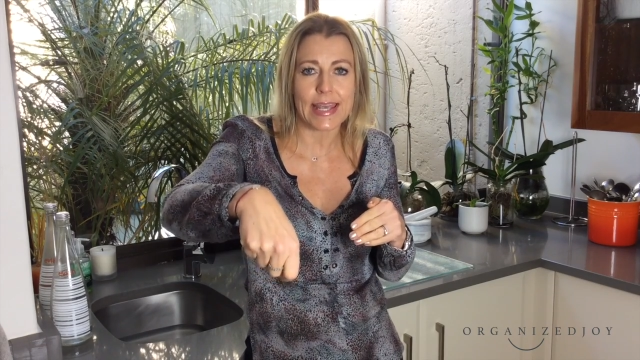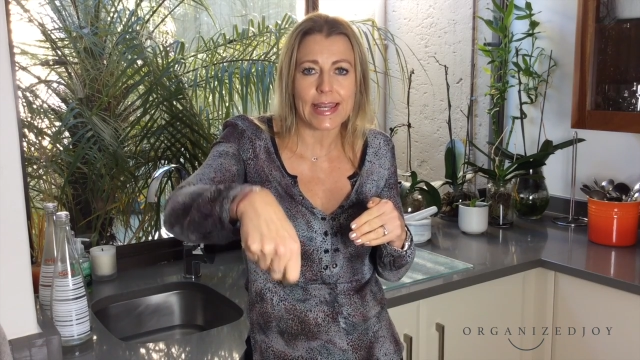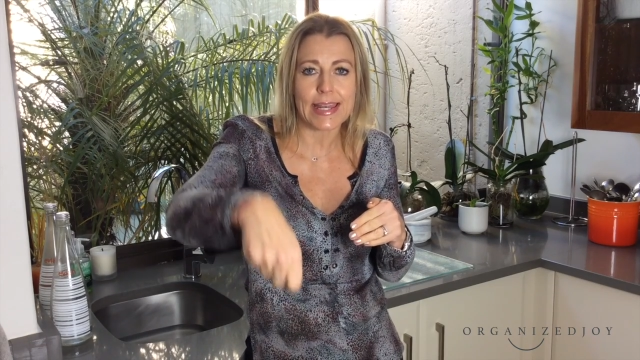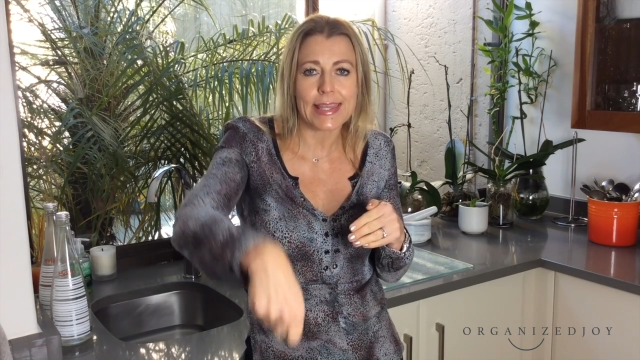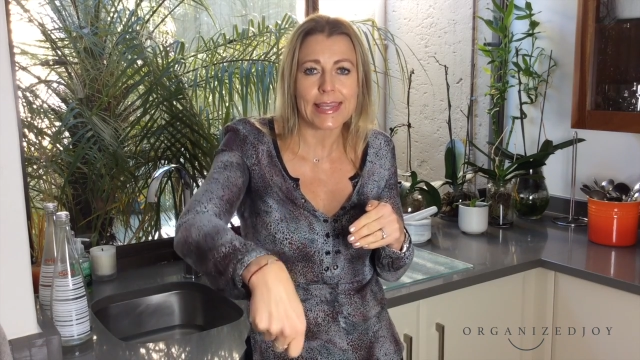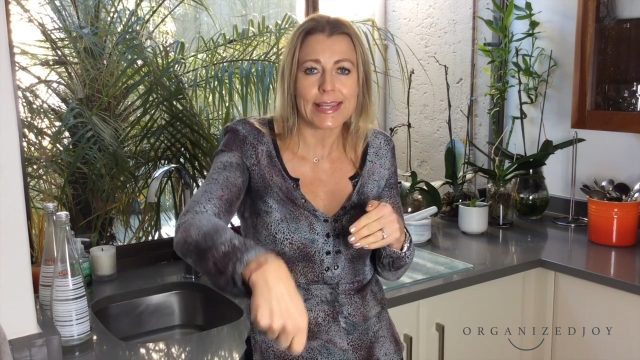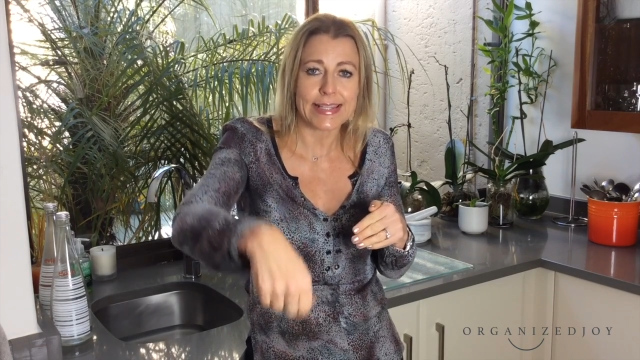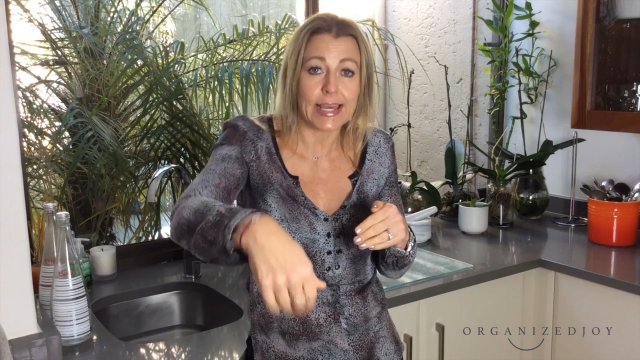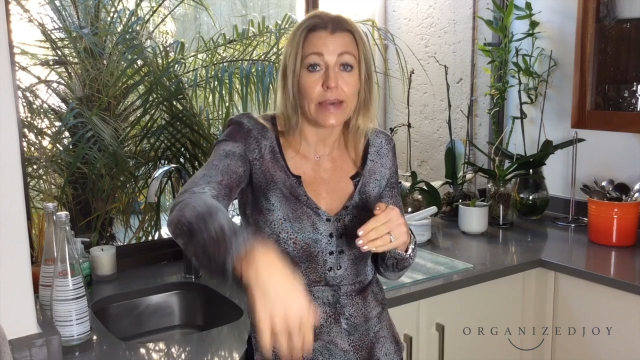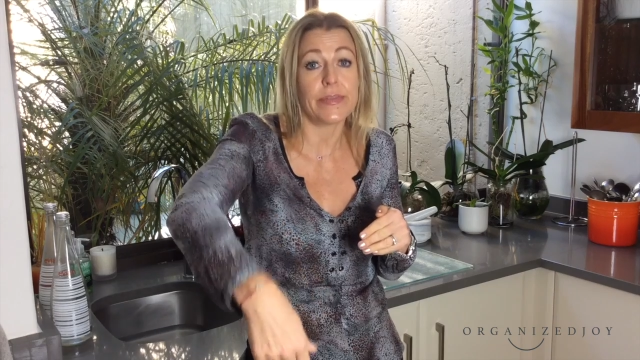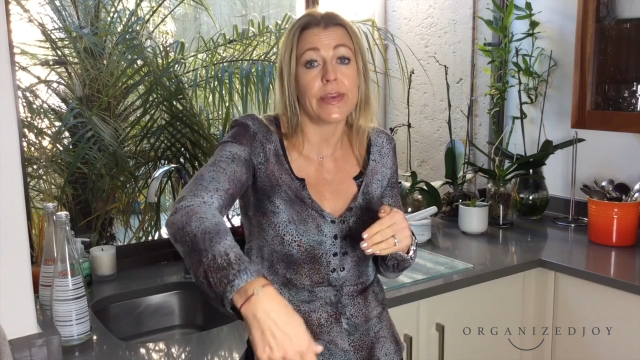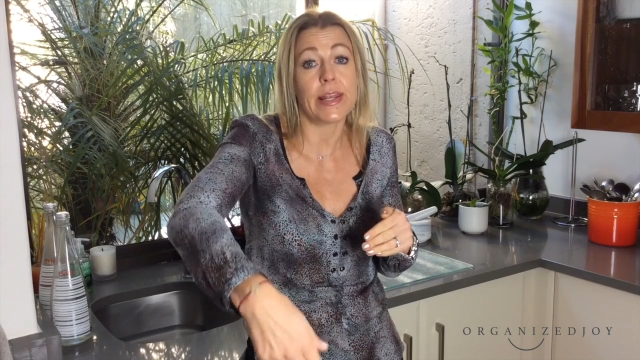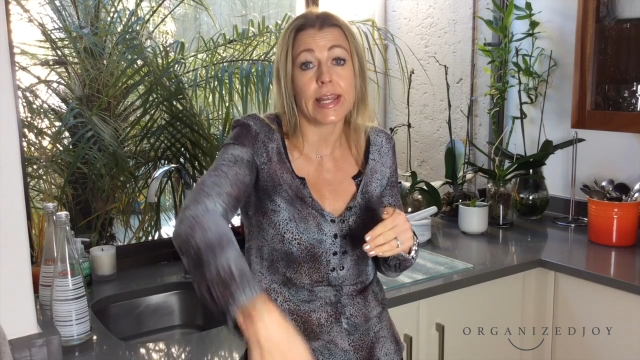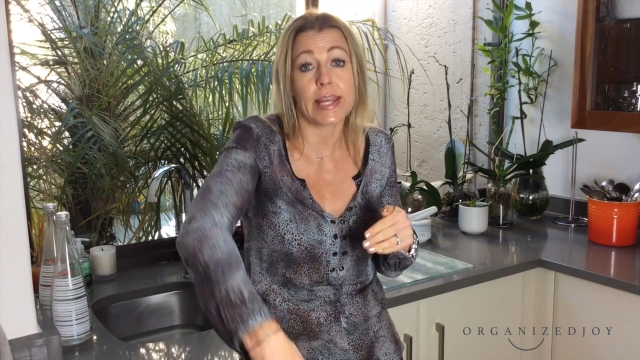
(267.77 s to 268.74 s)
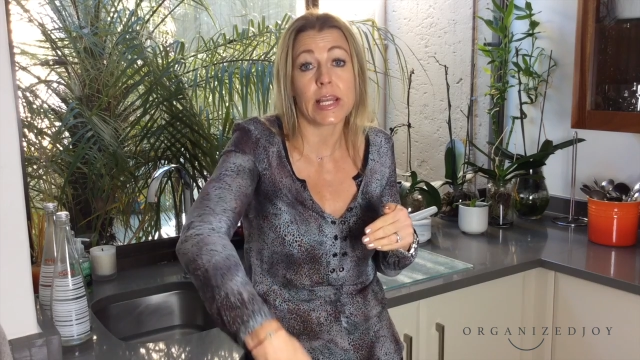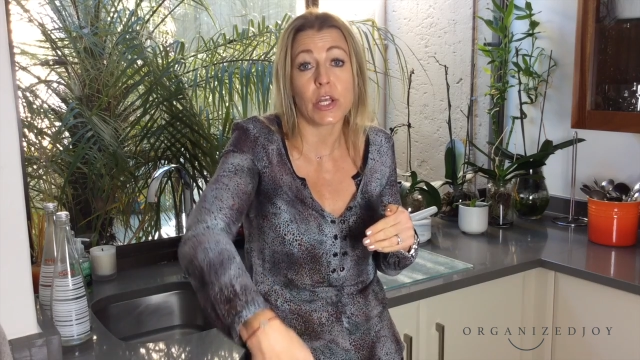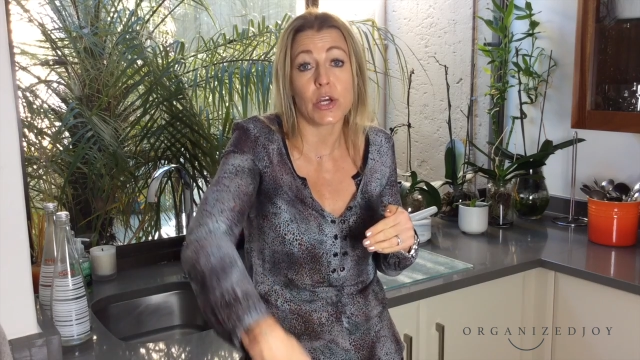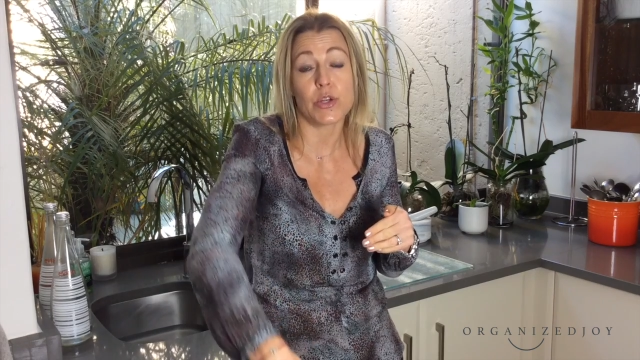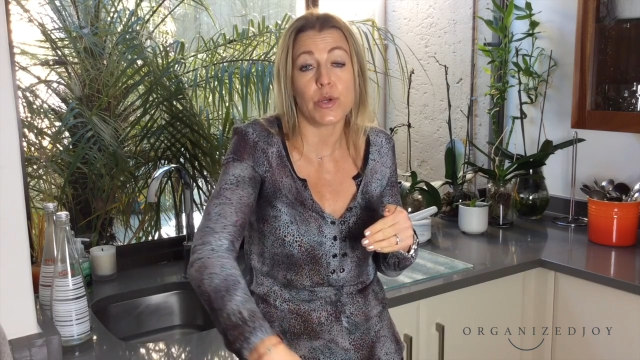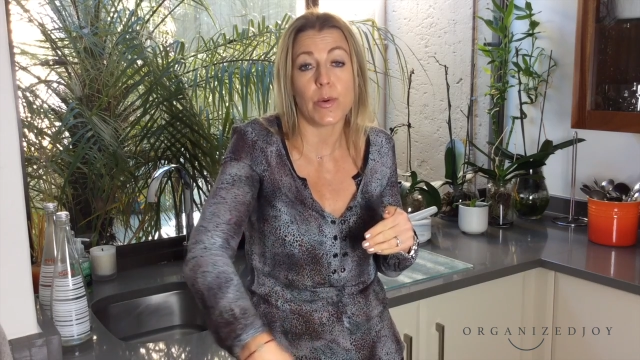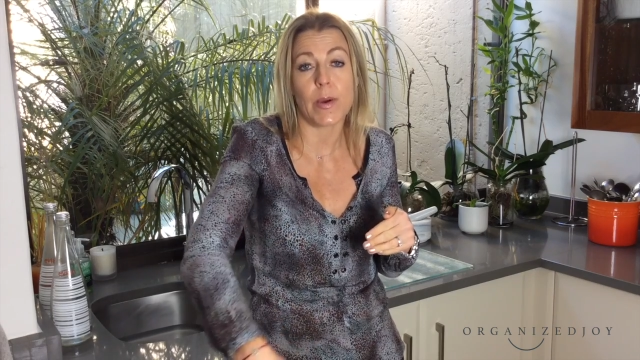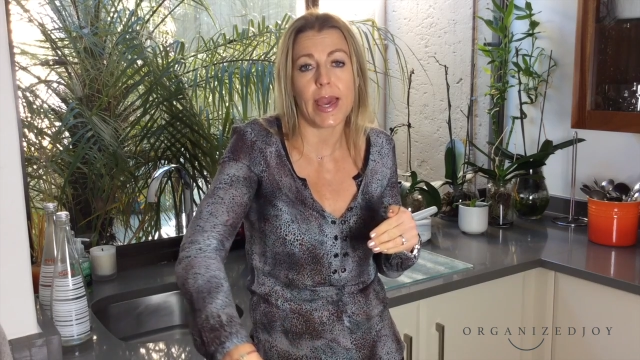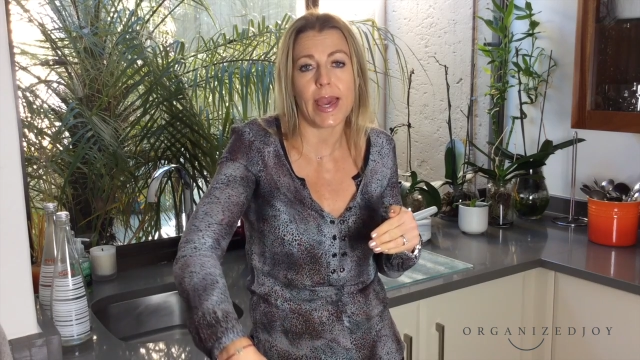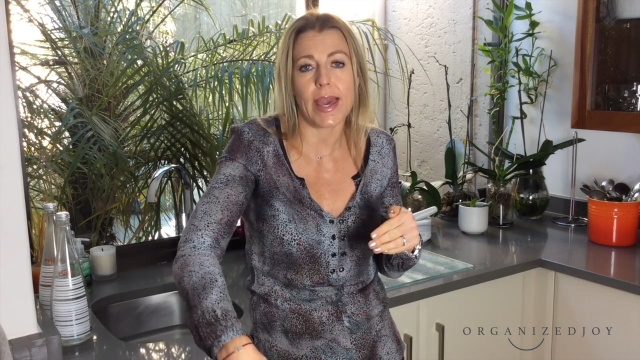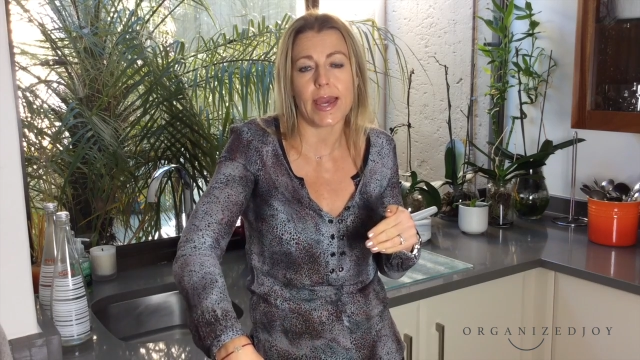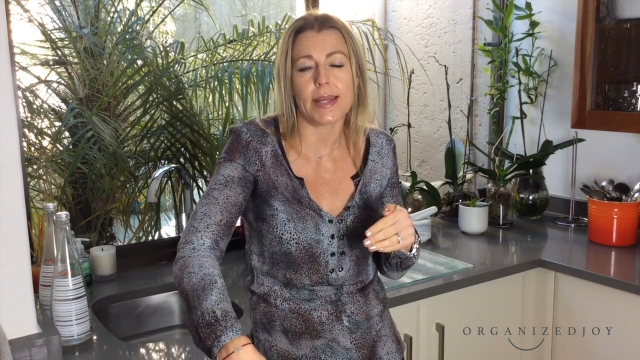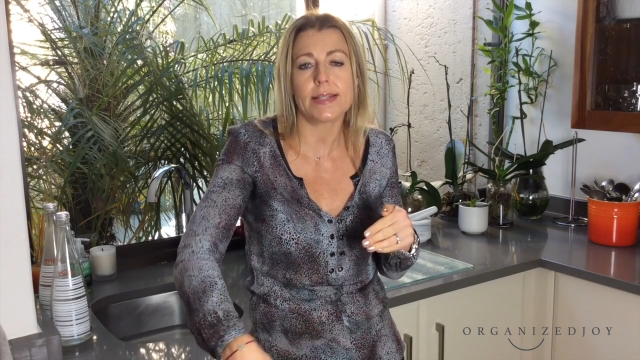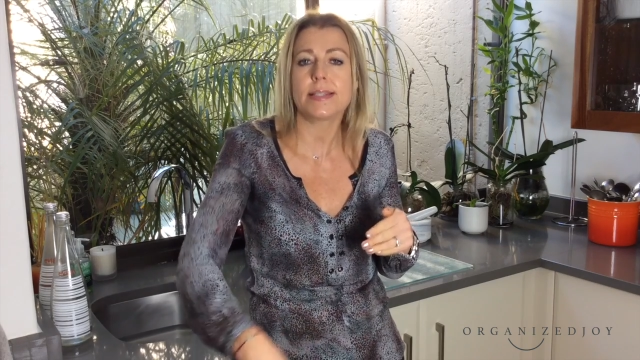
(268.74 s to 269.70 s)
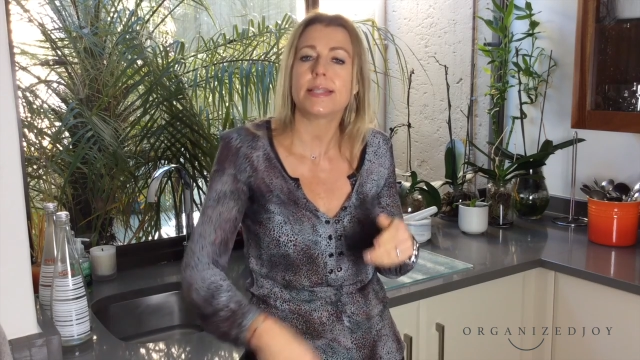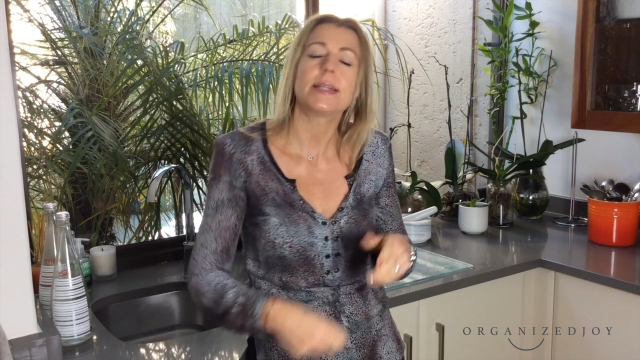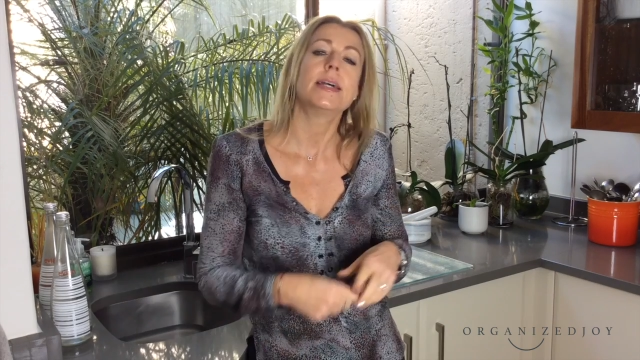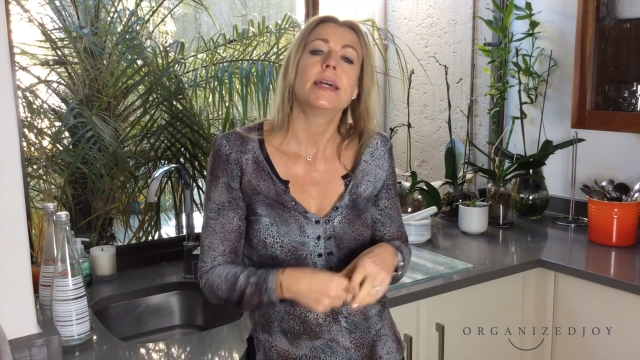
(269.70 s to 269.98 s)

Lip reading: anything down there, let alone your hand,